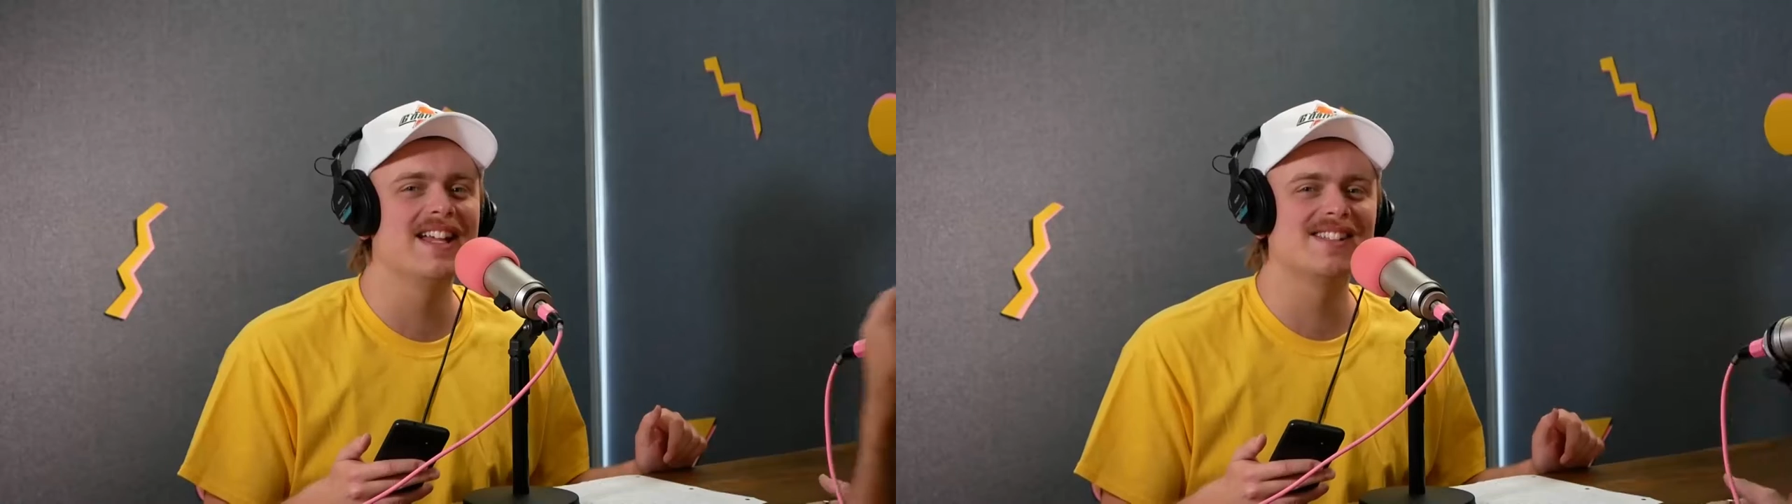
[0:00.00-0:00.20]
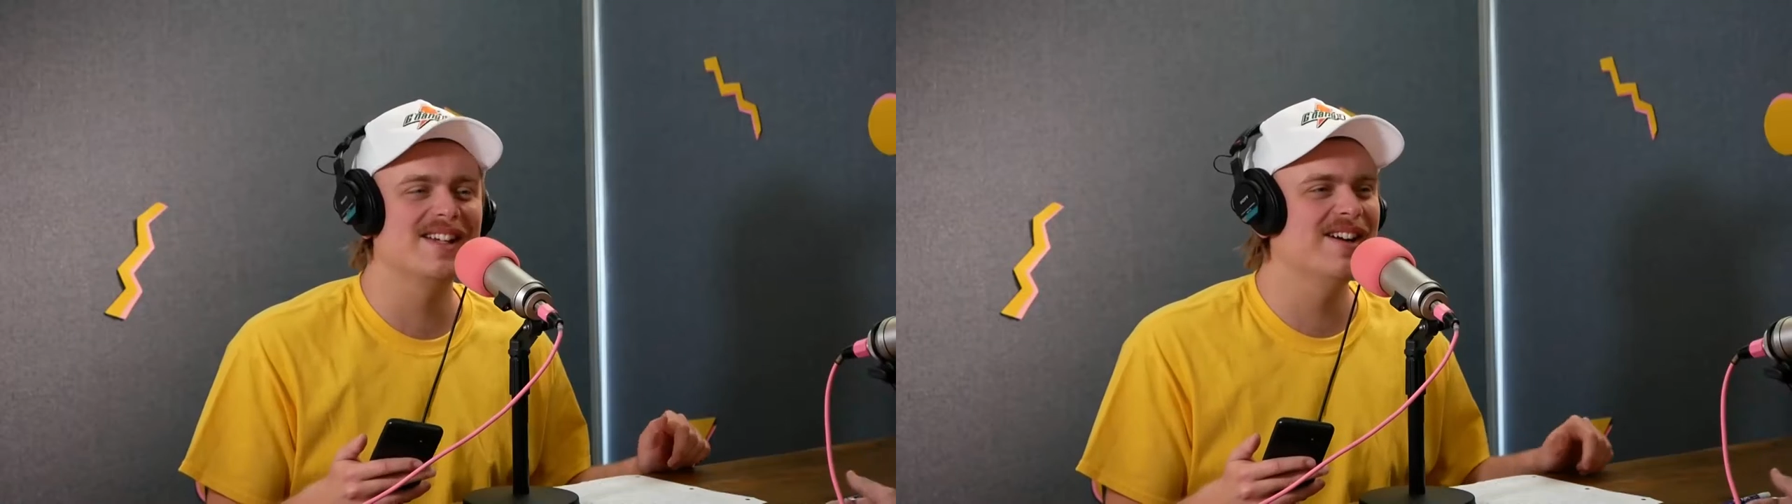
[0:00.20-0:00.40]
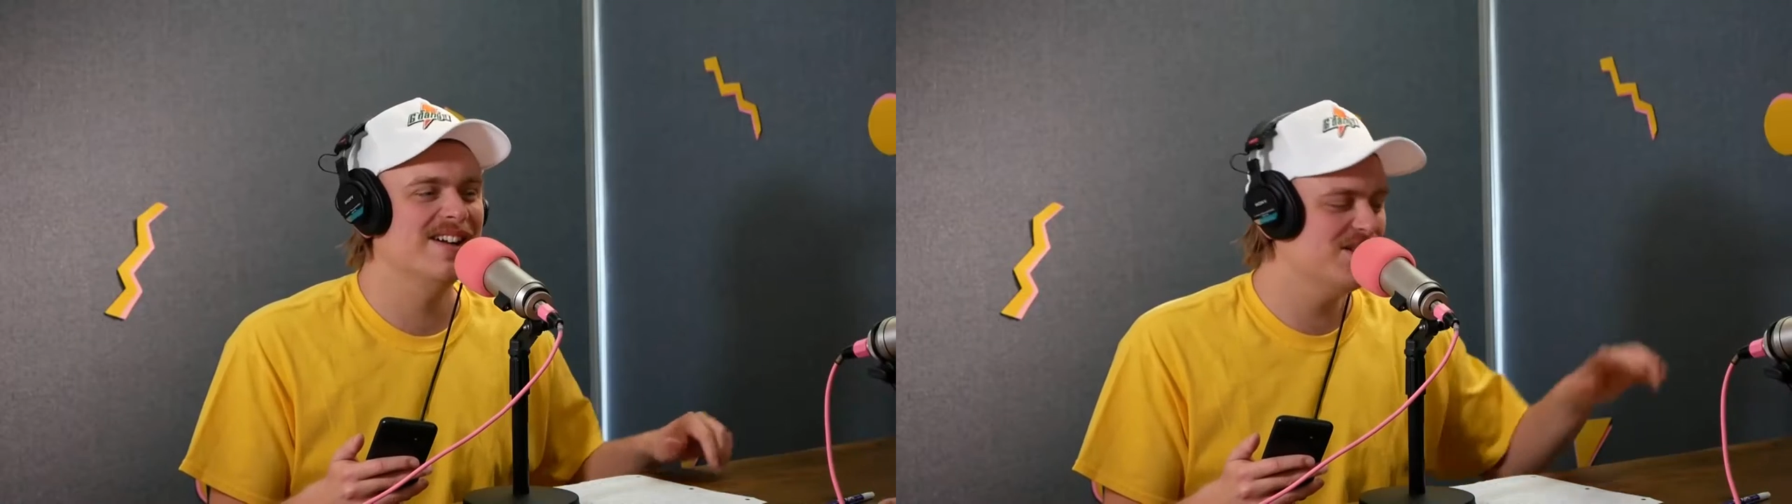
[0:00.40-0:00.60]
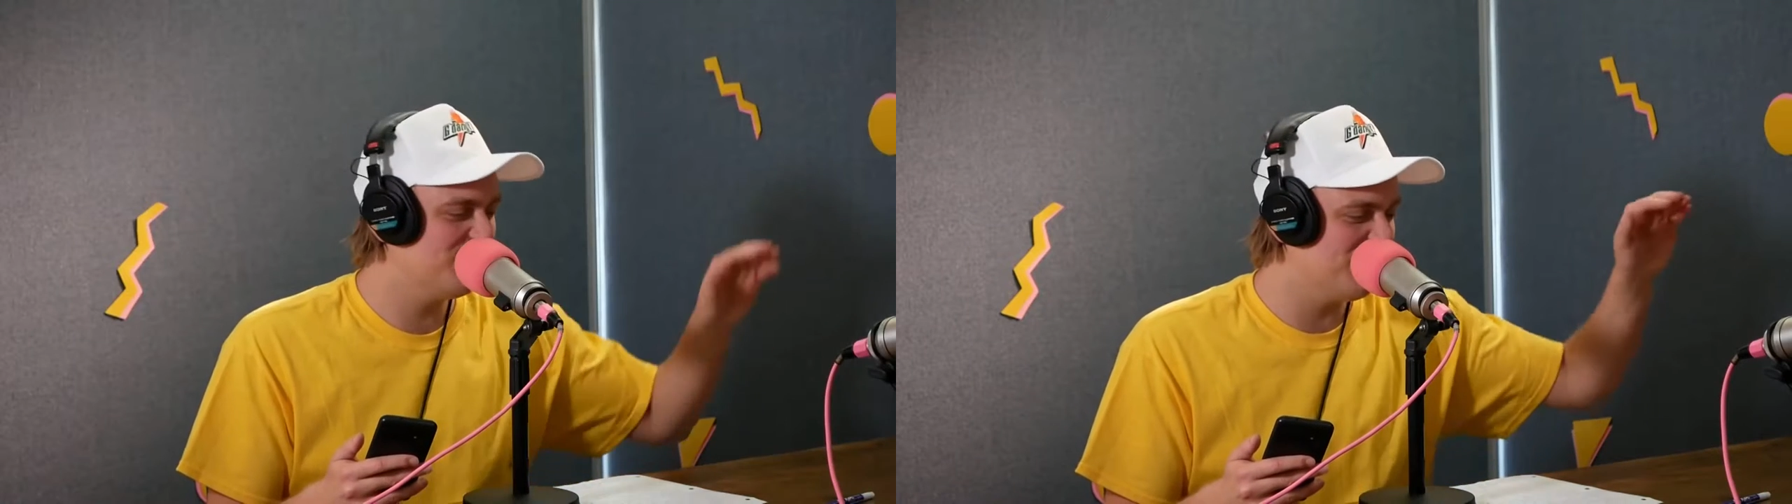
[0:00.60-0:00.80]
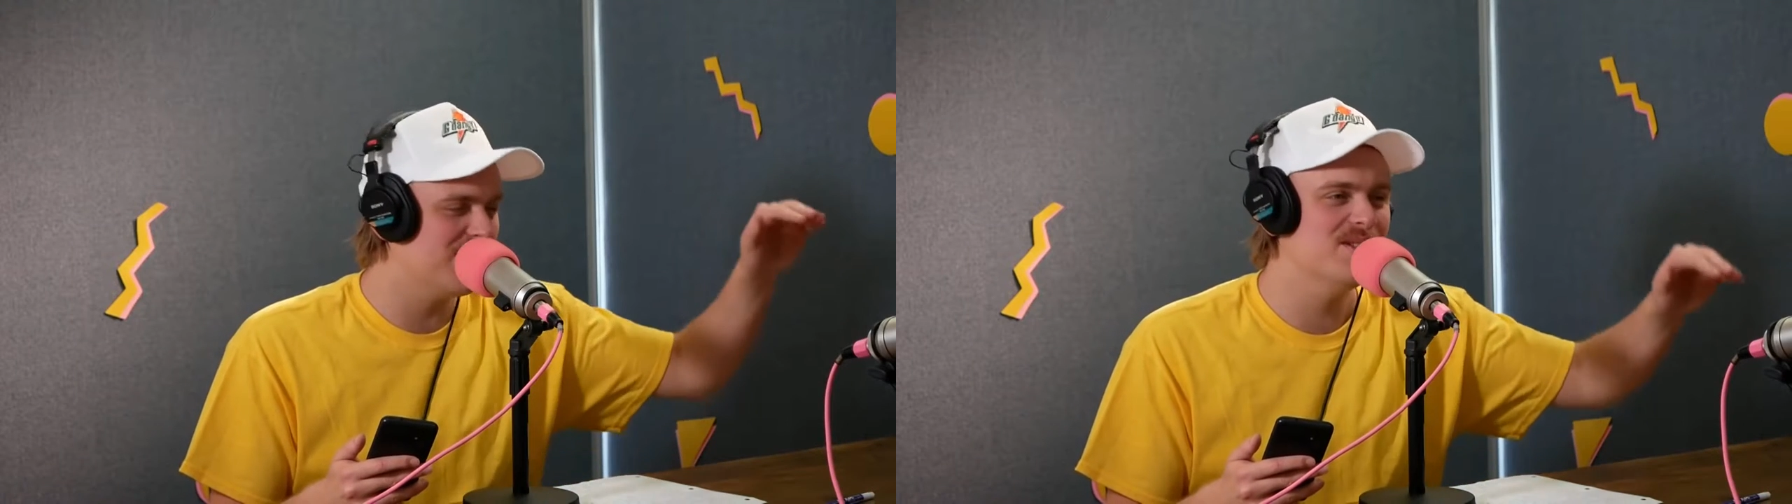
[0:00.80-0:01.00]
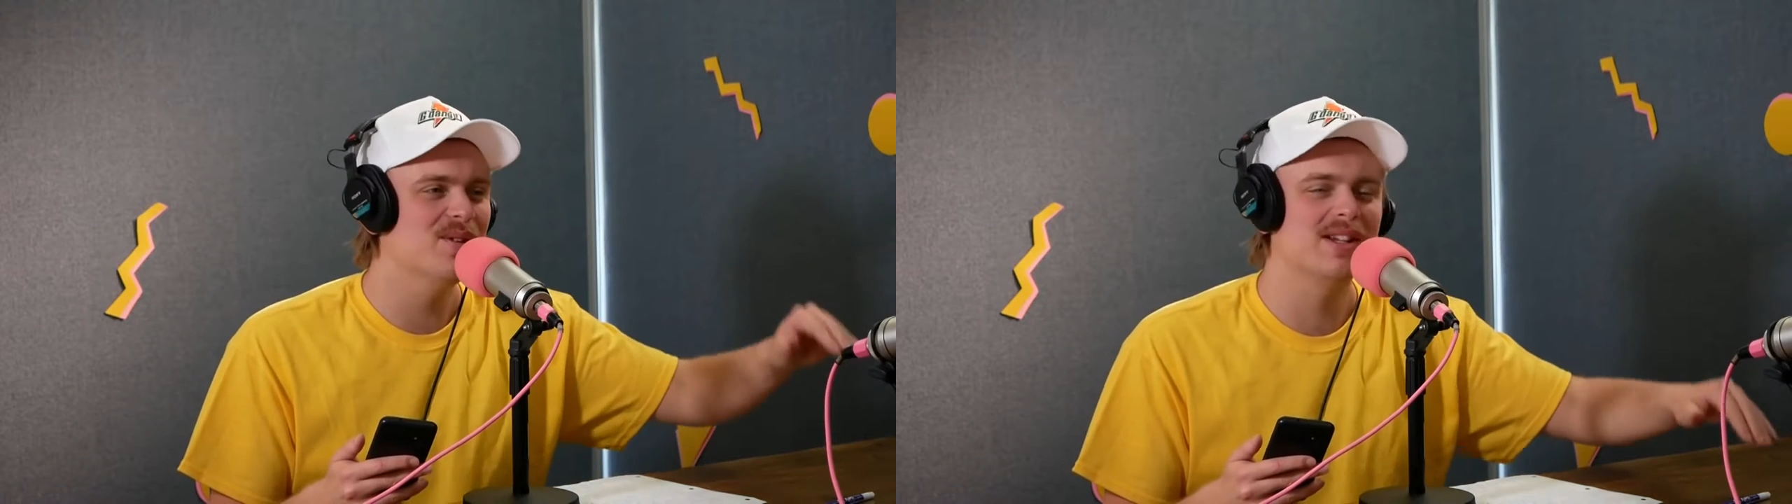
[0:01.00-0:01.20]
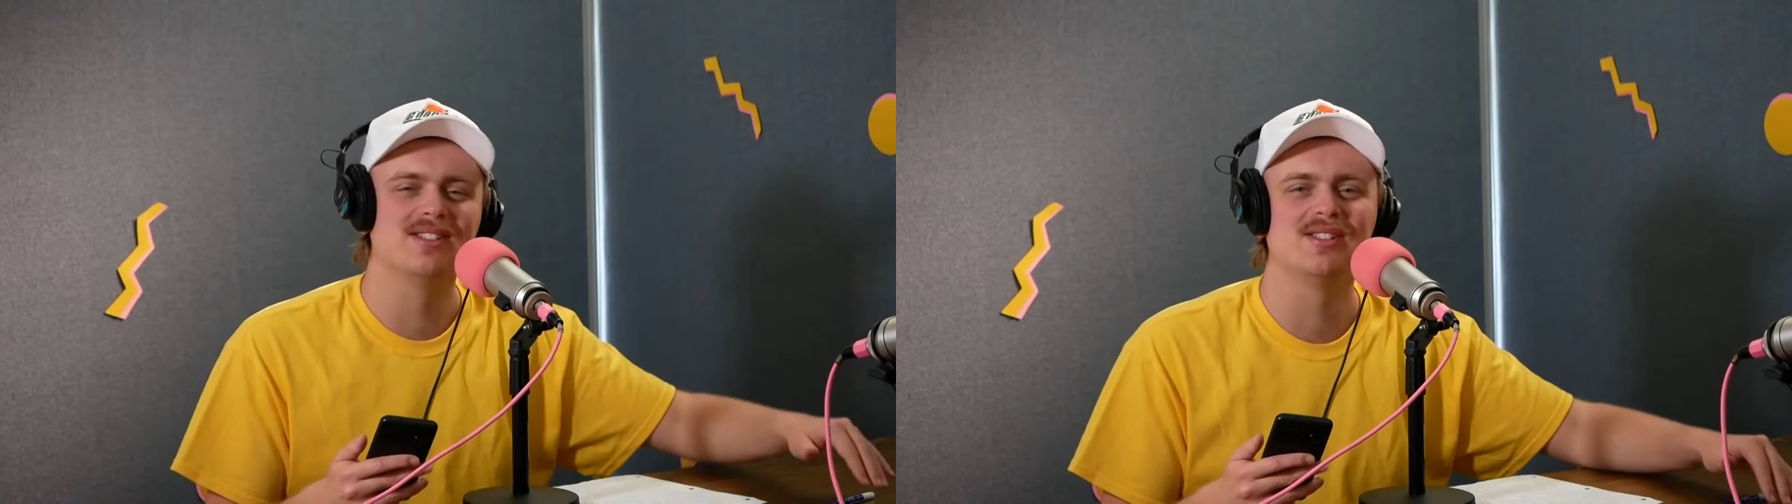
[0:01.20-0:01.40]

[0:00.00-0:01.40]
Here's what we're going to do,